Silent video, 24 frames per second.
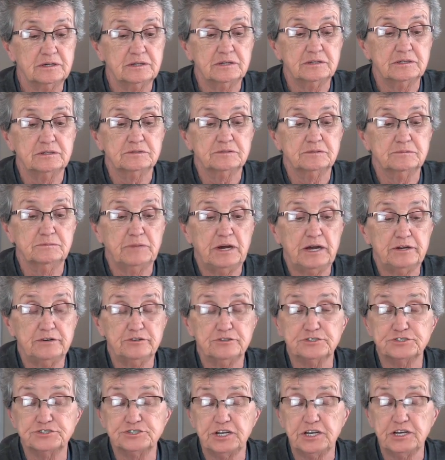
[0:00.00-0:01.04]
My
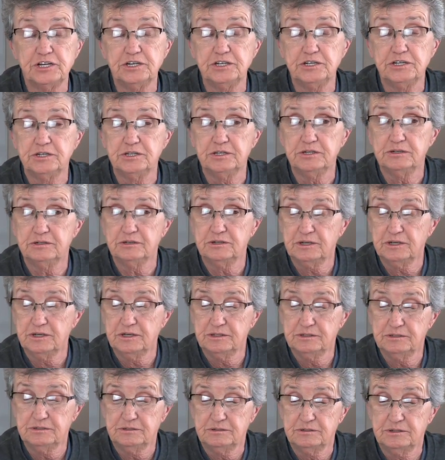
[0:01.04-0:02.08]
understanding,
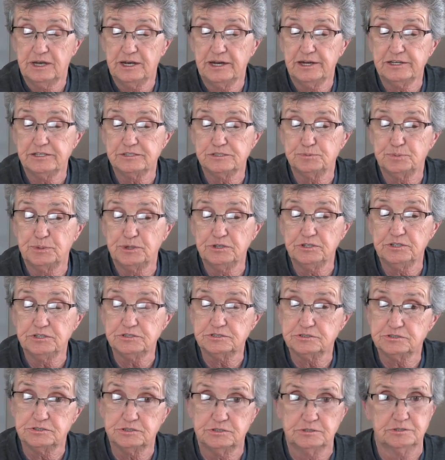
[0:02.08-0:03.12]
and I
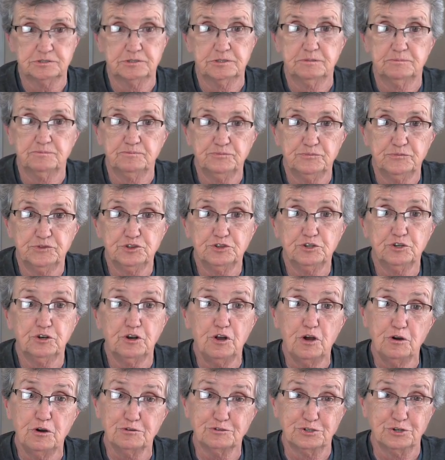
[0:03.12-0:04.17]
experienced it the
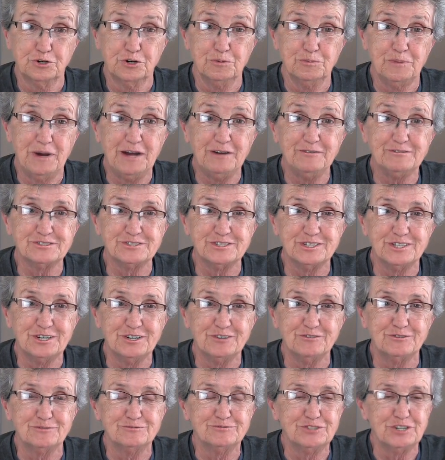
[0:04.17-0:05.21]
long term. I was in there
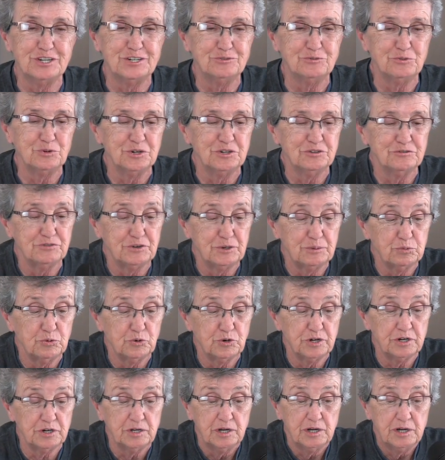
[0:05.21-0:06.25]
from January to
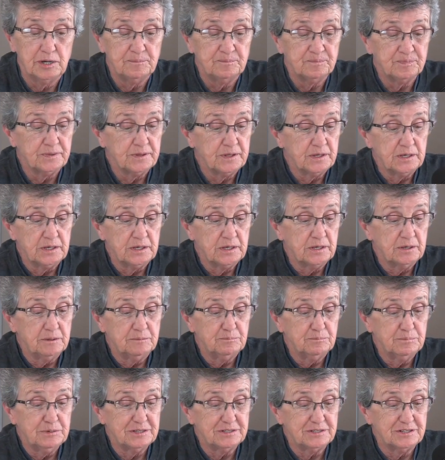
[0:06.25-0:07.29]
February, but